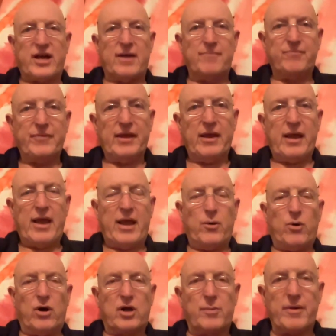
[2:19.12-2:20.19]
Tom. Hey,
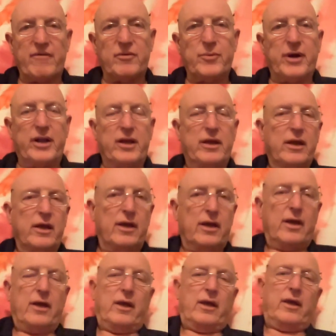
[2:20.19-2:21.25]
welcome everybody.
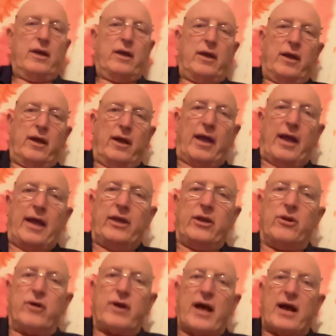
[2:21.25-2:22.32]
You
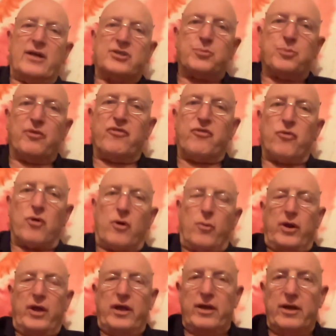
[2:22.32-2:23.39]
know, guys, before
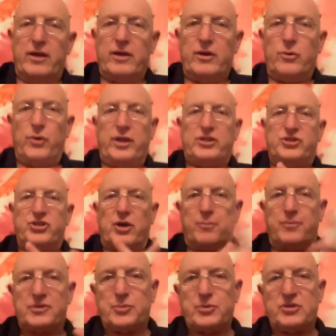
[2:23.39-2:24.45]
we we
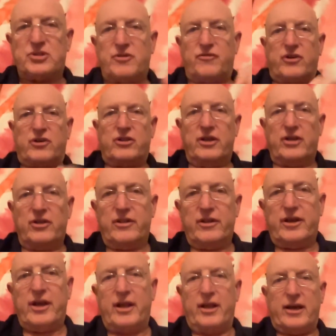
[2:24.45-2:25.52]
jump specifically into the
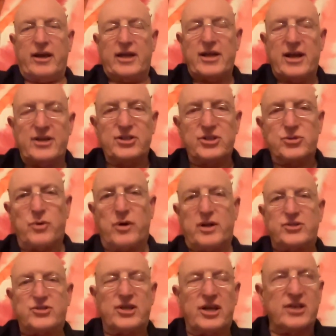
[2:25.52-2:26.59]
hitting, I, I just
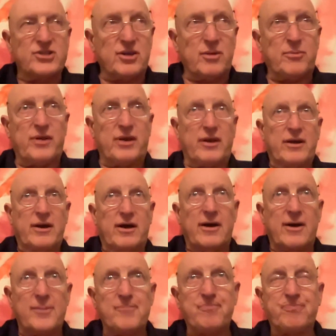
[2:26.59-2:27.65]
want to say something.
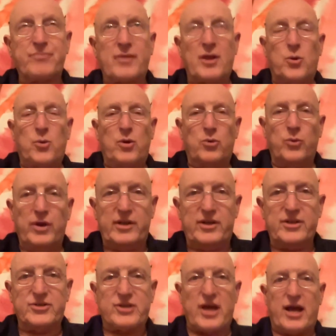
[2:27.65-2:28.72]
Um, when we
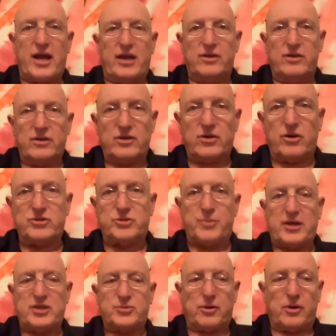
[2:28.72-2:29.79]
designed Coach
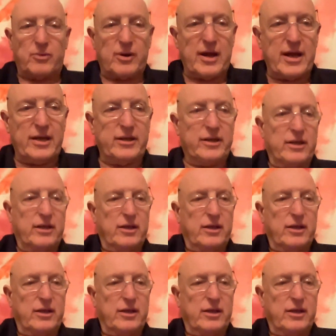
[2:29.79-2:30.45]
Baseball Right,